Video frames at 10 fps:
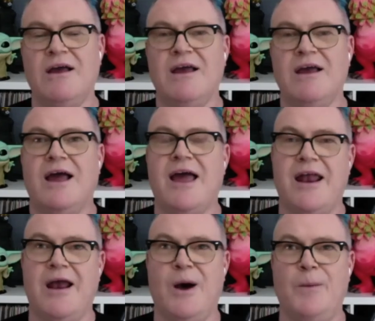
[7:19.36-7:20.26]

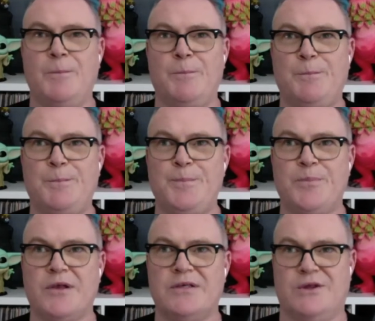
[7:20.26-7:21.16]
And
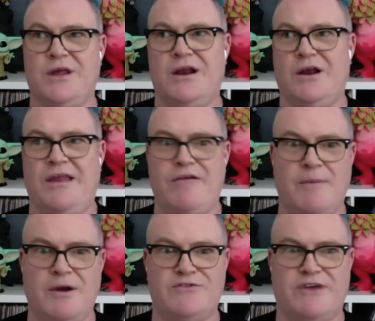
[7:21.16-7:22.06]
so then I got that
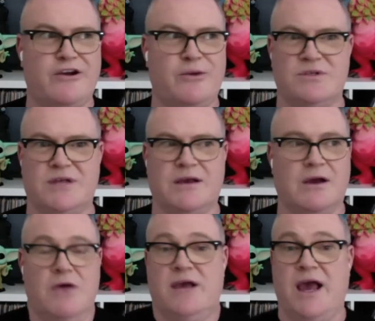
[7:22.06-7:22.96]
Ramones record and was like,
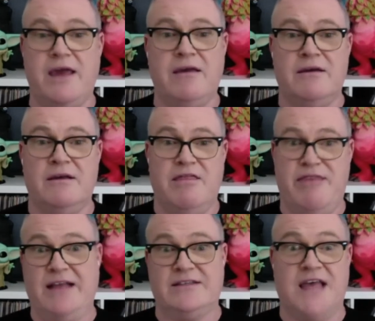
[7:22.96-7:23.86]
okay,
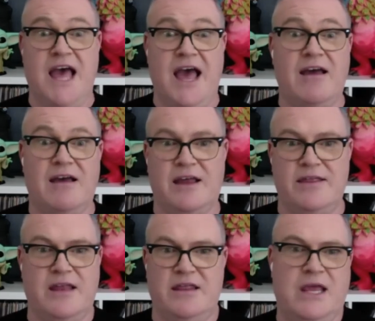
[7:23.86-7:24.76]
that's that. And
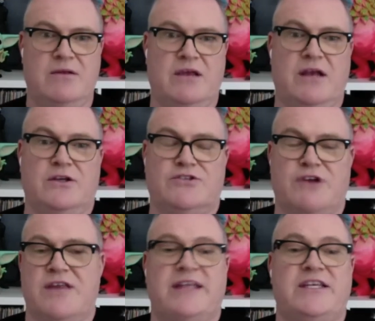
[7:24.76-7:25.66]
then in Australia,
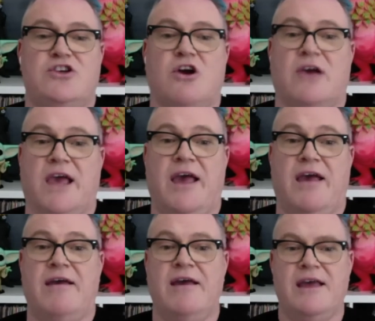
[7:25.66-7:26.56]
they did not care.
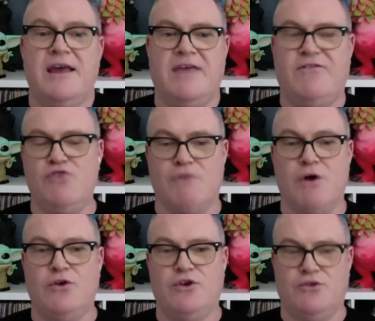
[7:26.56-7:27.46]
If you wrote
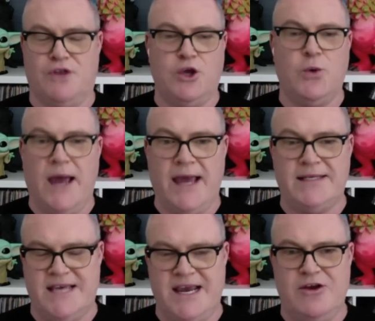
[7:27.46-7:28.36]
that you were
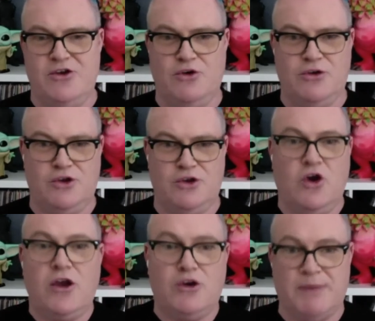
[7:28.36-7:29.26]
18 you
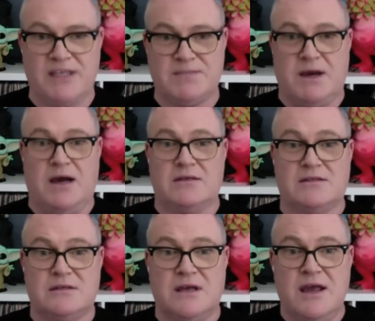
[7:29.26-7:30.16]
got your bus pass.
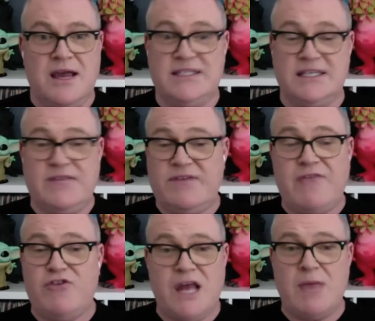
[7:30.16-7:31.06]
It didn't even have your
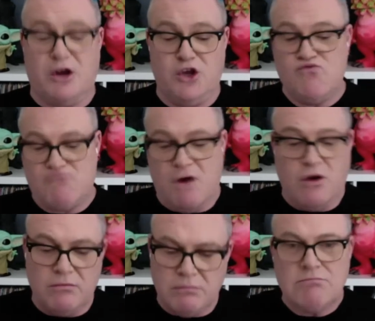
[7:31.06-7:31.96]
name on it. You wrote
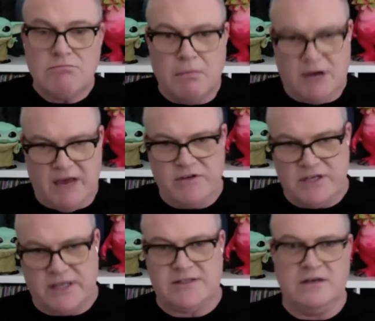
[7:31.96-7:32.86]
Kevin Dickson,